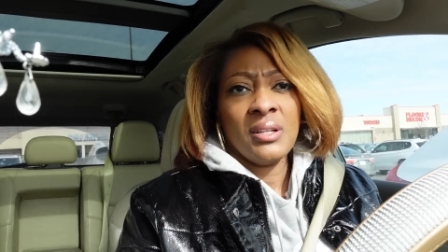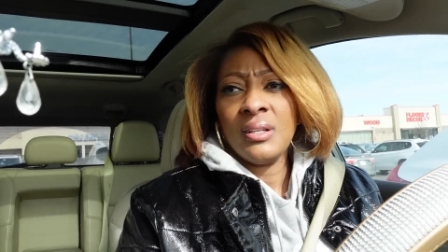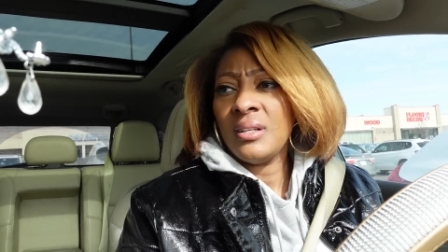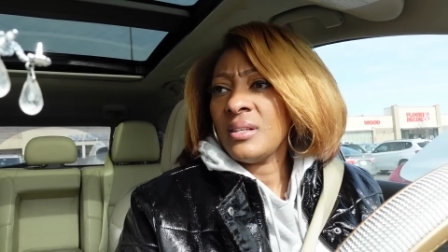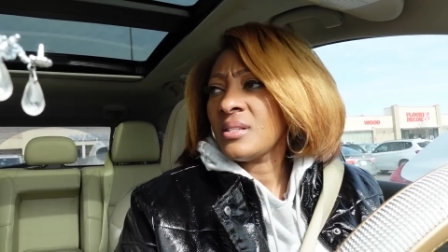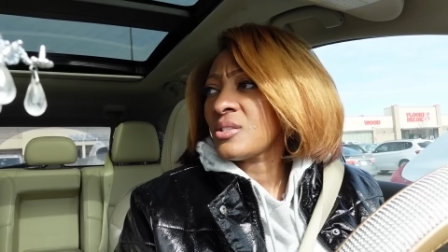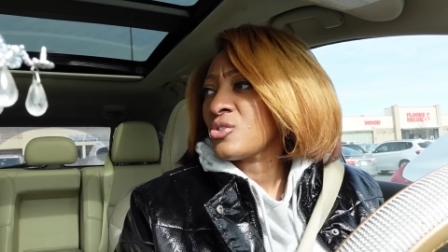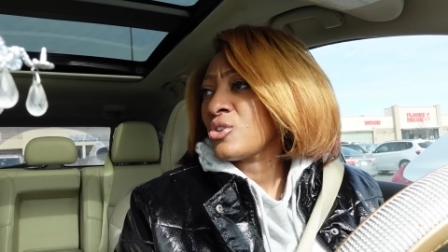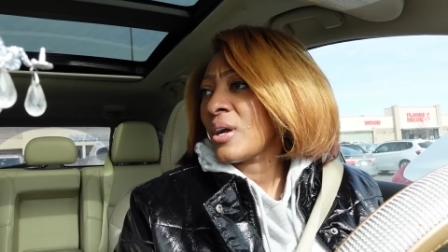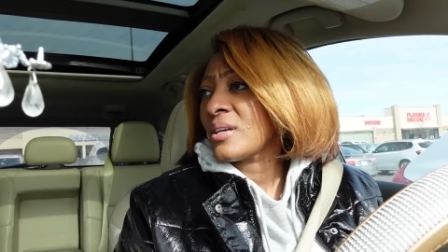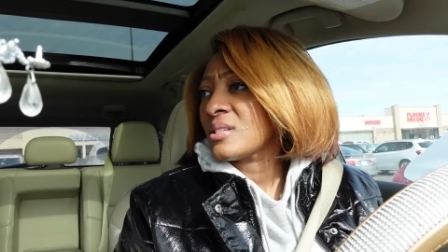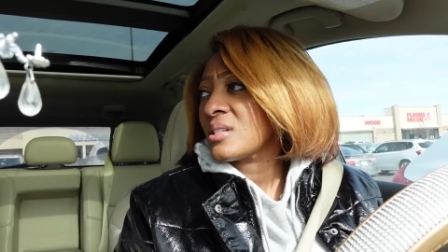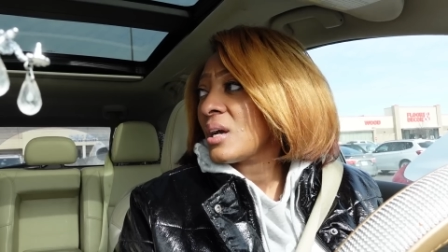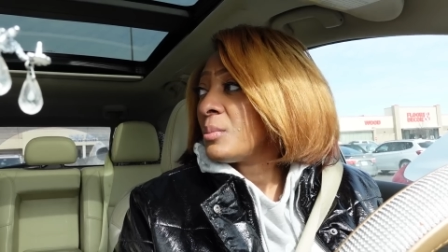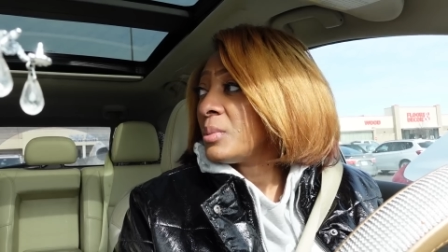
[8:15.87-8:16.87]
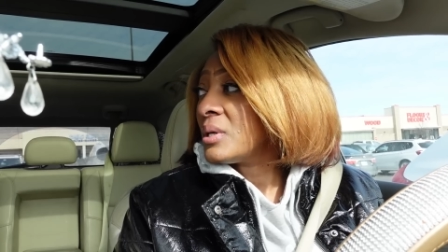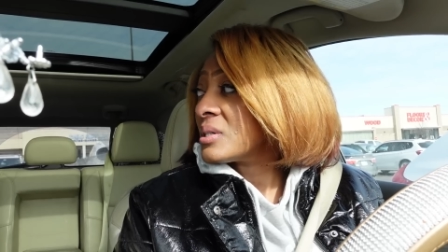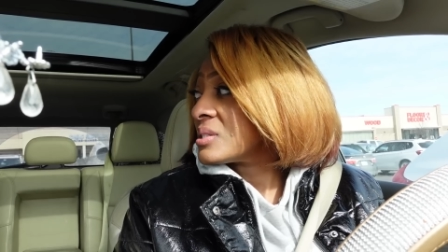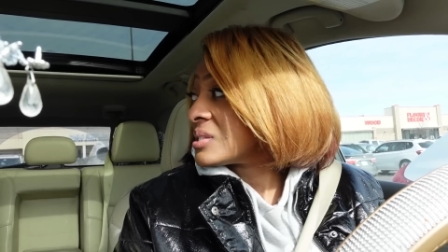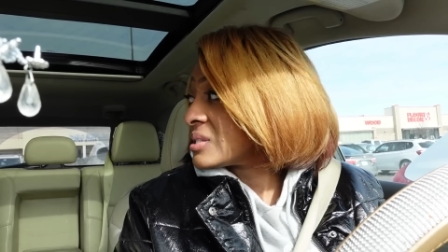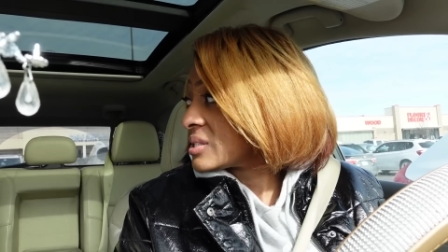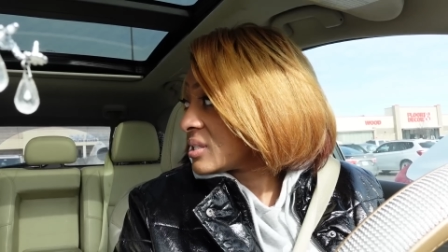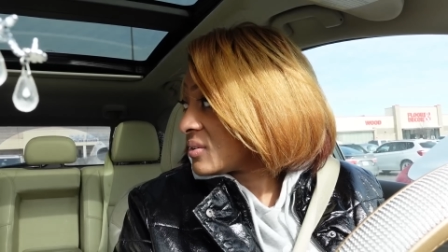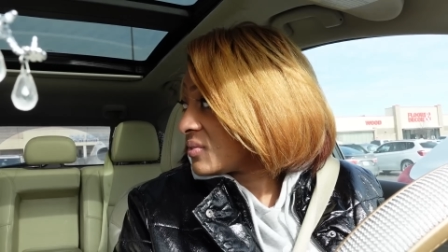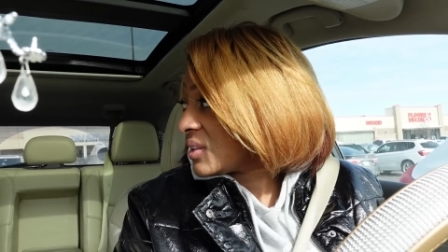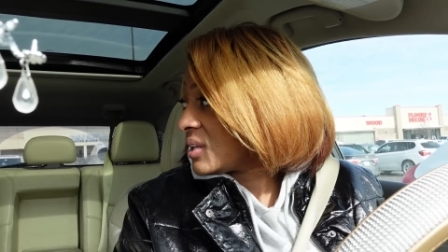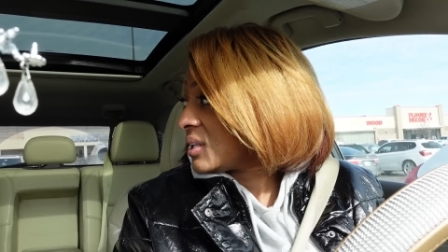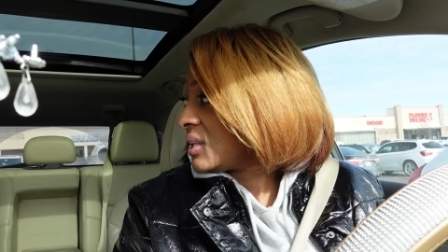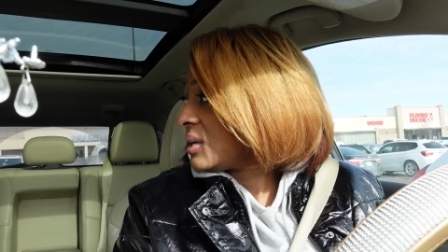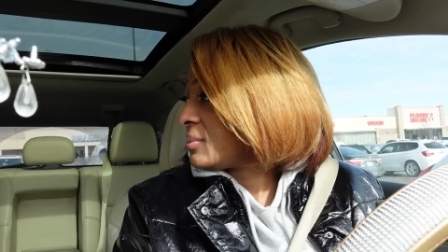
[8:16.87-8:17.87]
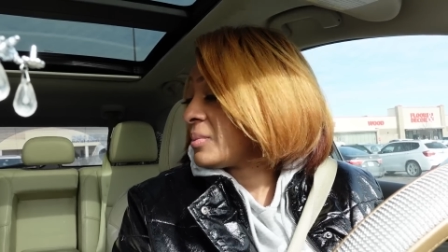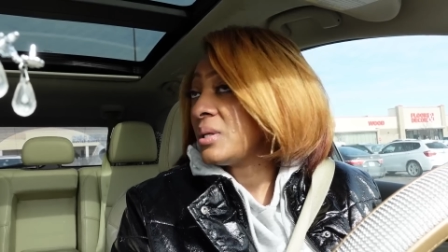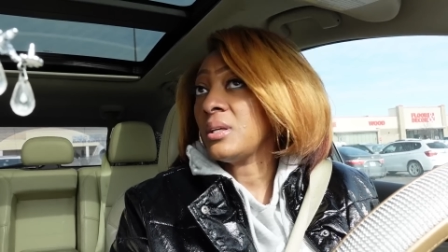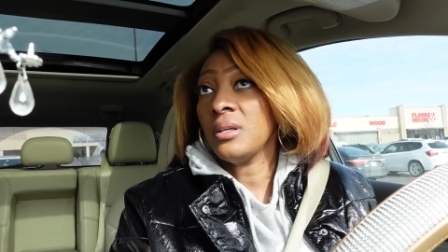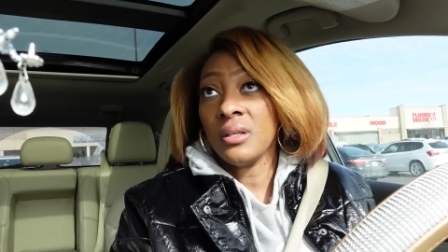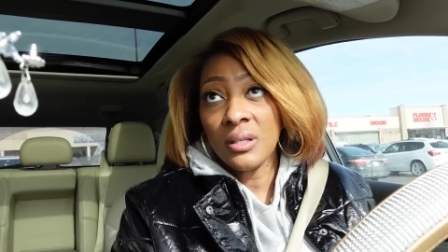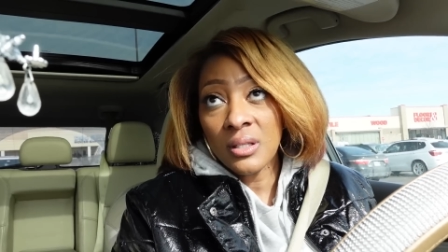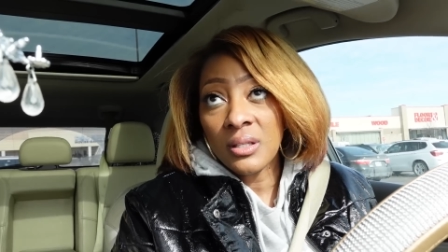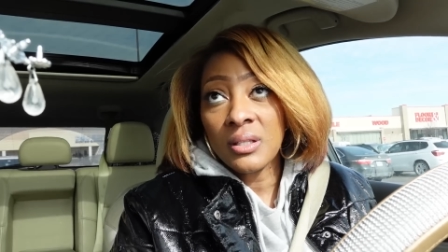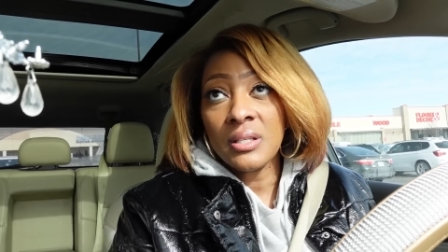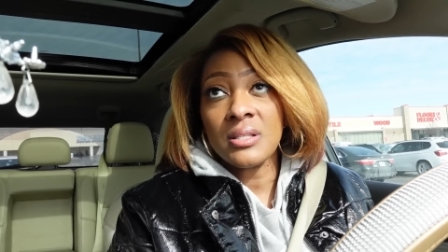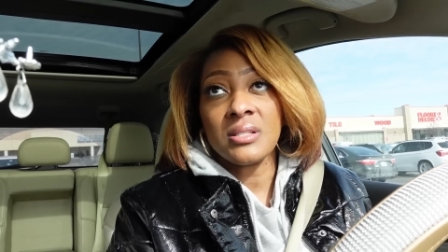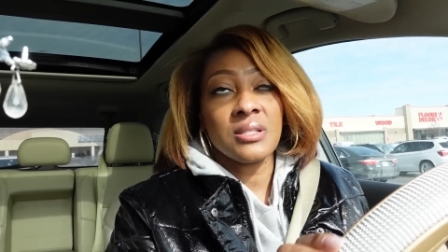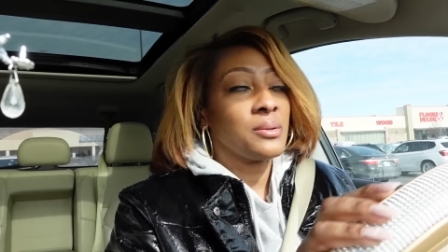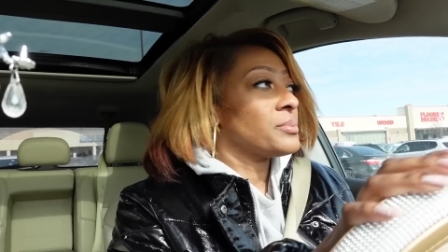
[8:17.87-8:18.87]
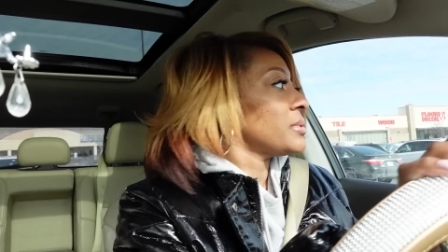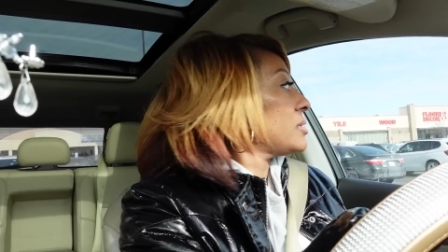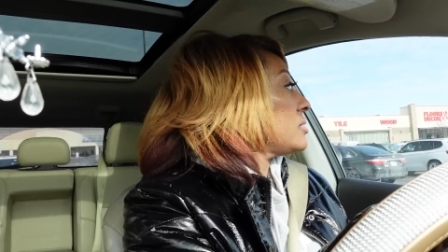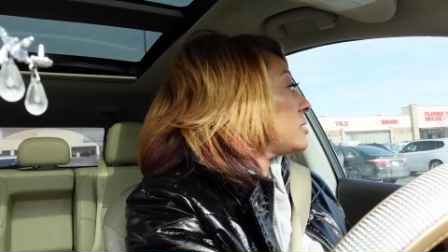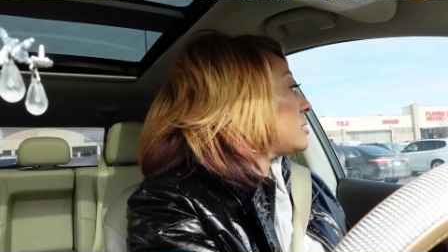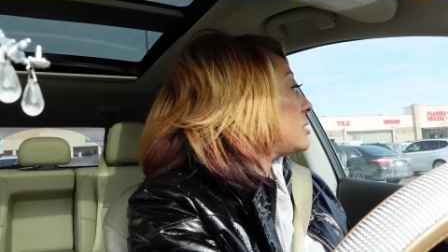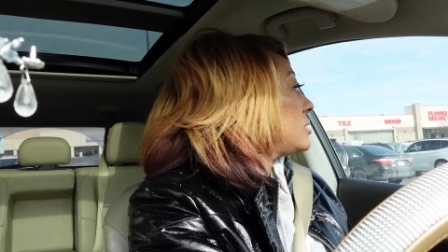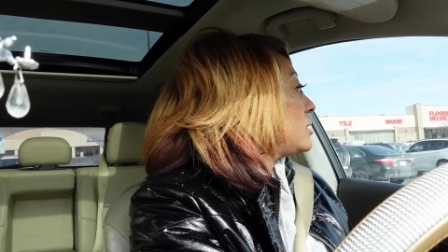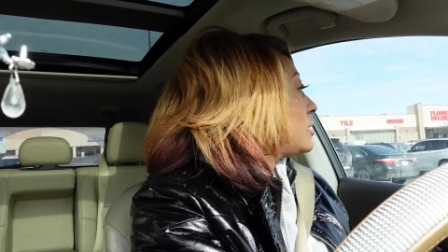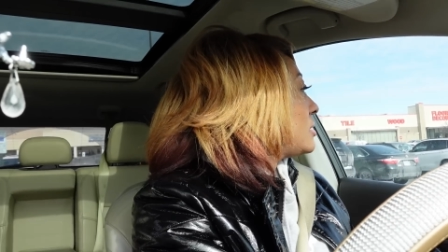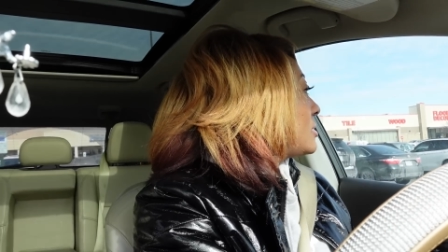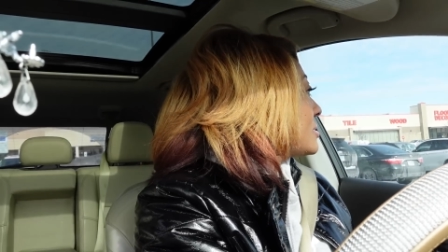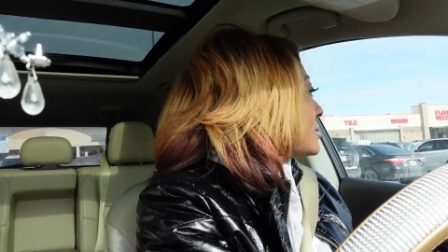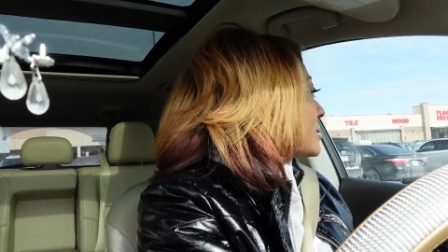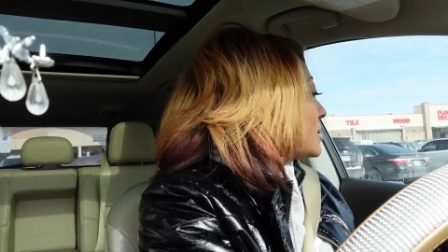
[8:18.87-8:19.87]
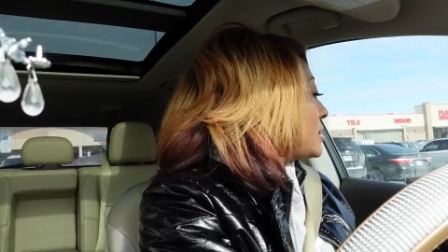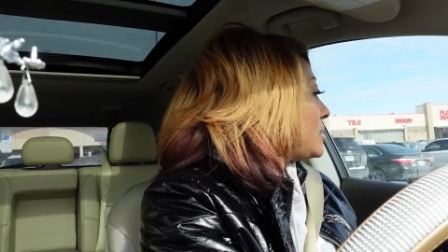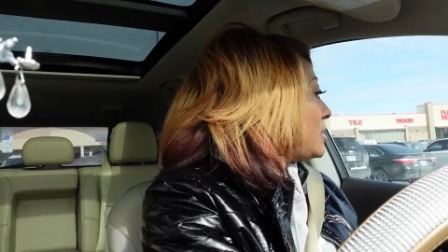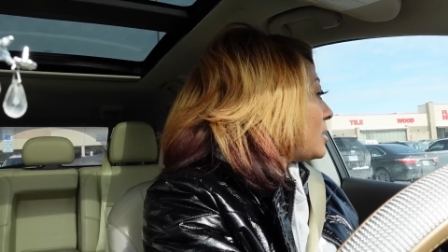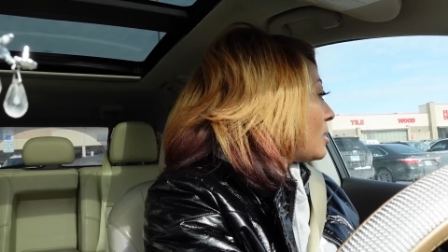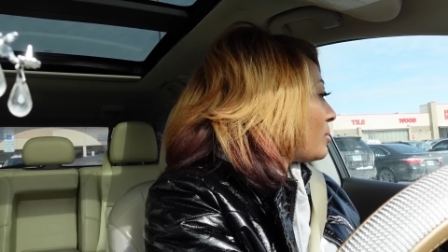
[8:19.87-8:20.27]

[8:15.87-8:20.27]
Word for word: let's try Starbucks and see if they'll let me get something to eat.